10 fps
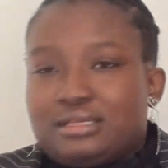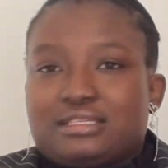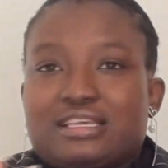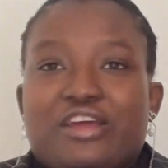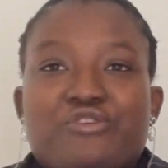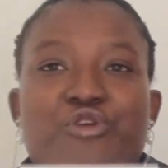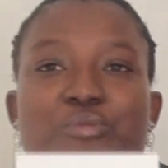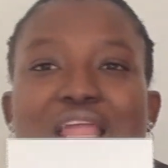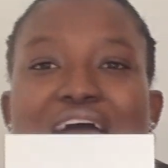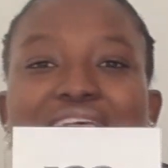second
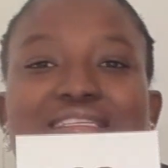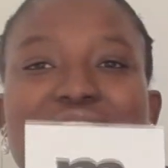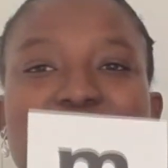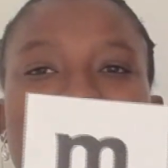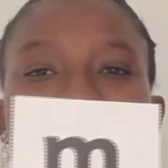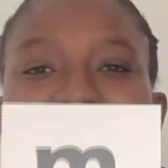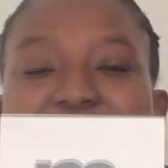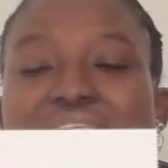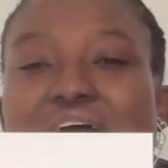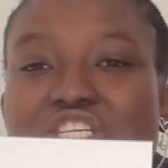from last
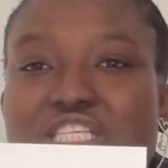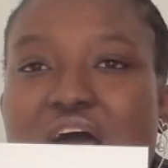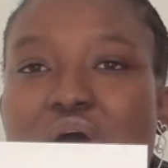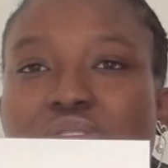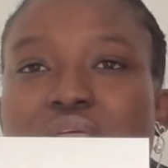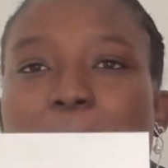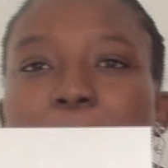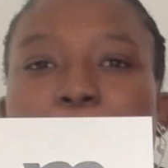is our sound